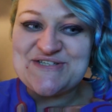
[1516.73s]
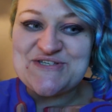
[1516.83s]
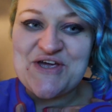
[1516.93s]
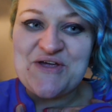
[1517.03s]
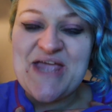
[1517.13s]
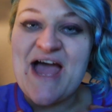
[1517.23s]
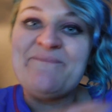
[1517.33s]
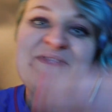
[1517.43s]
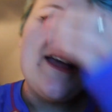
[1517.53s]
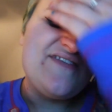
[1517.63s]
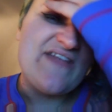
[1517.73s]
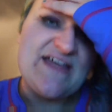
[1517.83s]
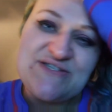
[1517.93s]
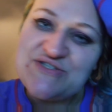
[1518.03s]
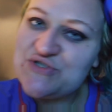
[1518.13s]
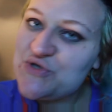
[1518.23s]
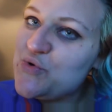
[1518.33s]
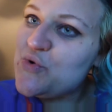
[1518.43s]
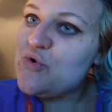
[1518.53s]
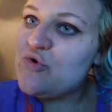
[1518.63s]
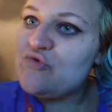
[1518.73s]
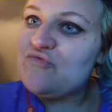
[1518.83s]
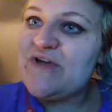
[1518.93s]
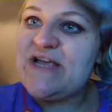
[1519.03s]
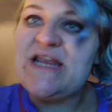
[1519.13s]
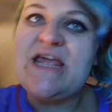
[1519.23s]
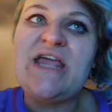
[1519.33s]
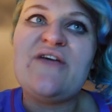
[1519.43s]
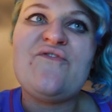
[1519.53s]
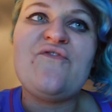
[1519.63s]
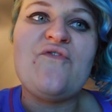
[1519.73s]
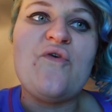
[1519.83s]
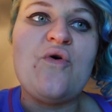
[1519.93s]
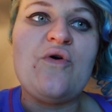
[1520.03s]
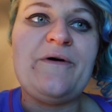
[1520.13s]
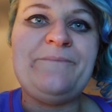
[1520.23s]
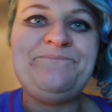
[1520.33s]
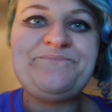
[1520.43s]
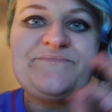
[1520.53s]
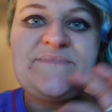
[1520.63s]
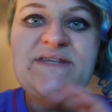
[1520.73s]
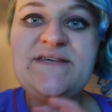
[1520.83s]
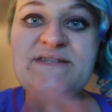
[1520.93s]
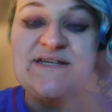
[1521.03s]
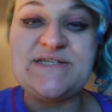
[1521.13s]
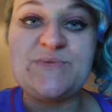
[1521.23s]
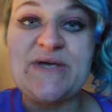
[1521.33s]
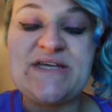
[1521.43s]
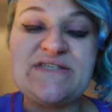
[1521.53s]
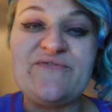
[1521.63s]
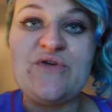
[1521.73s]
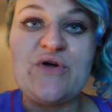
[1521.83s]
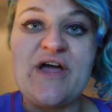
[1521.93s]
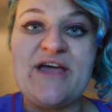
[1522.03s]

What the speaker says: So yeah, that's all really for this week's vlog.